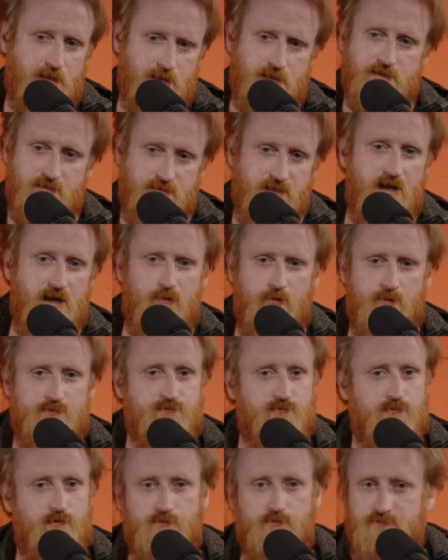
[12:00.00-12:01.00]
in
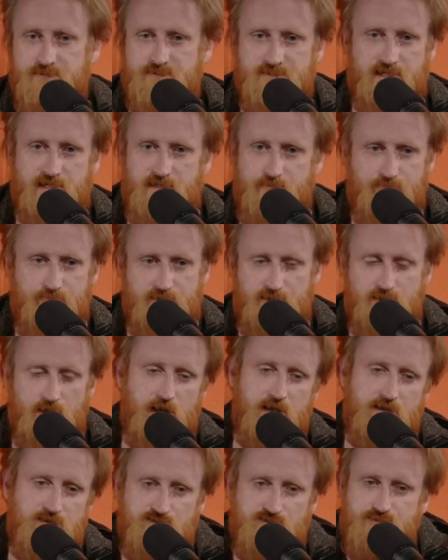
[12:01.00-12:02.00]
character all the time that
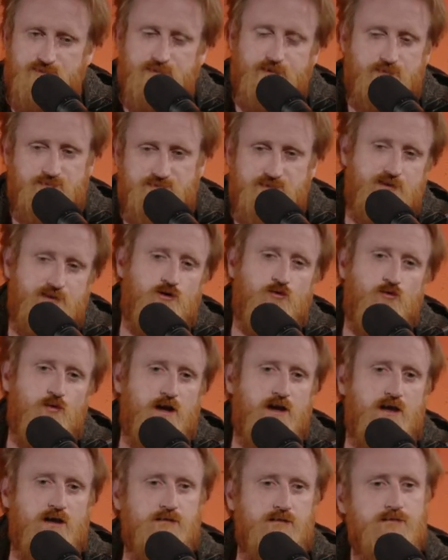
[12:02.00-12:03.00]
I, there's no
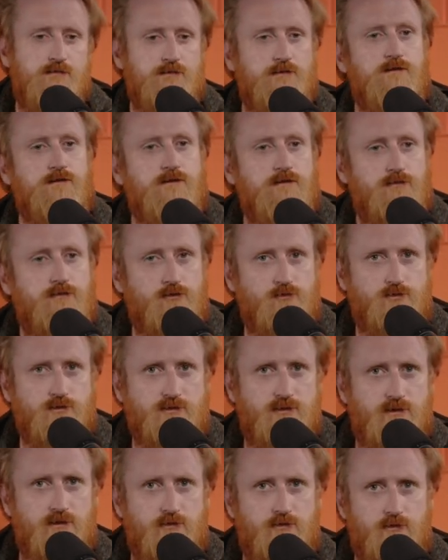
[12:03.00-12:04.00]
way you
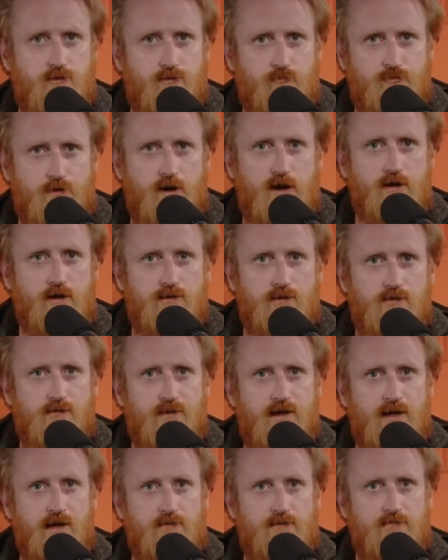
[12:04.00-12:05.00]
could get her to break
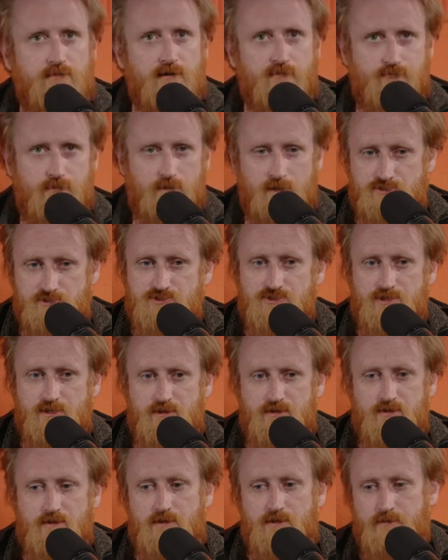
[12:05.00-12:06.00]
on that. I feel like
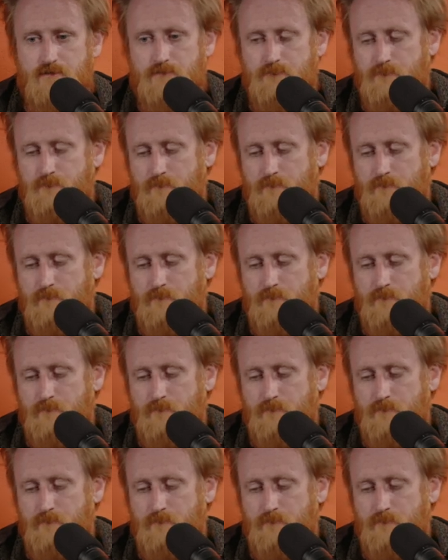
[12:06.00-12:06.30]
she. Uh,